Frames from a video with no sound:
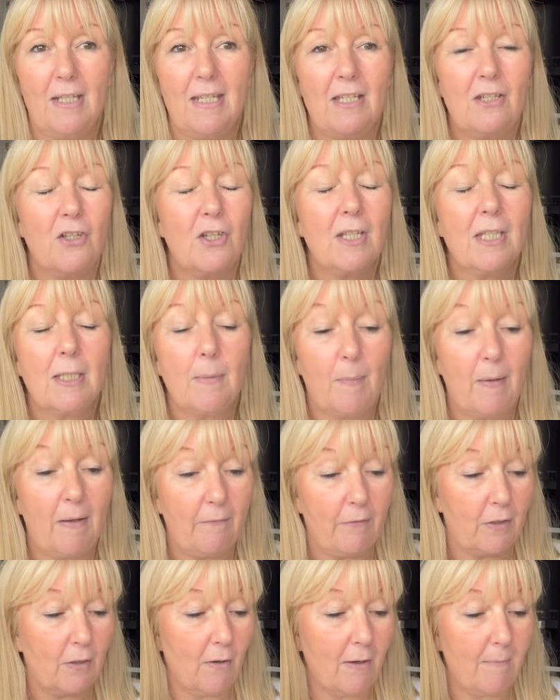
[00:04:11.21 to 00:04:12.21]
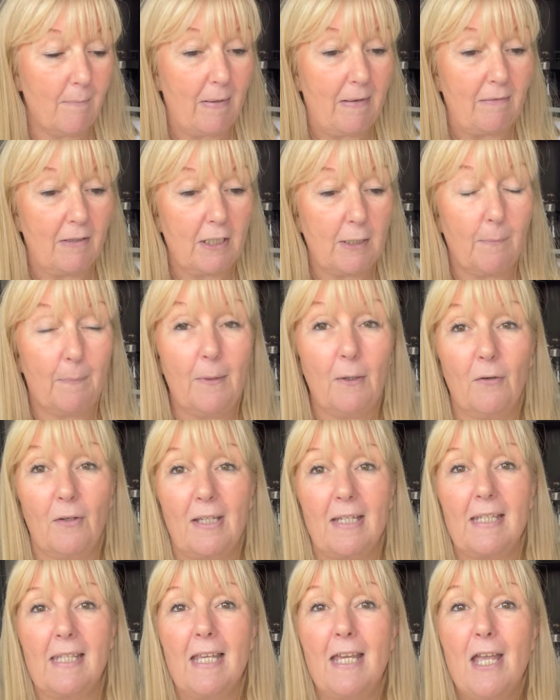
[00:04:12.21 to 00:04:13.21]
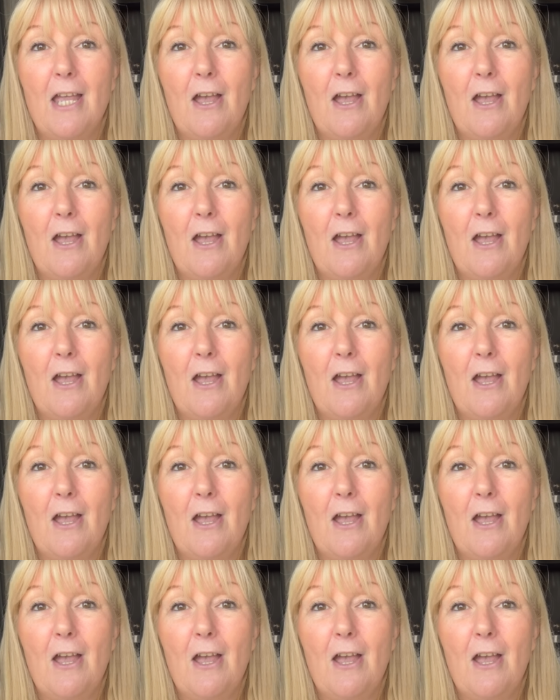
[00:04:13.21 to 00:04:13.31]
It's just a bit of a nightmare, and to be honest,